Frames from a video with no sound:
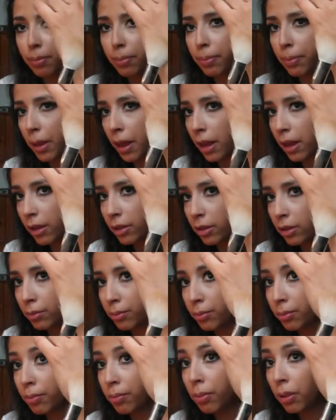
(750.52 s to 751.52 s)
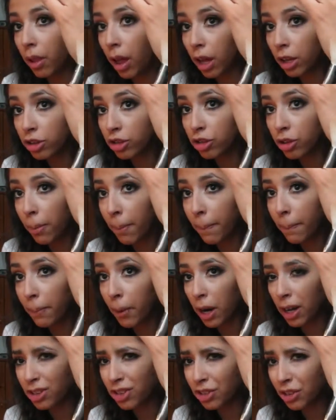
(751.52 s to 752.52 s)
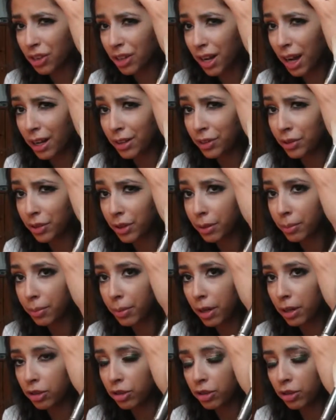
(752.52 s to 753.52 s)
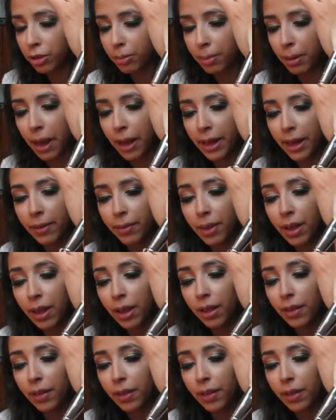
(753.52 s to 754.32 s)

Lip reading: blush brush or contouring brush to apply it.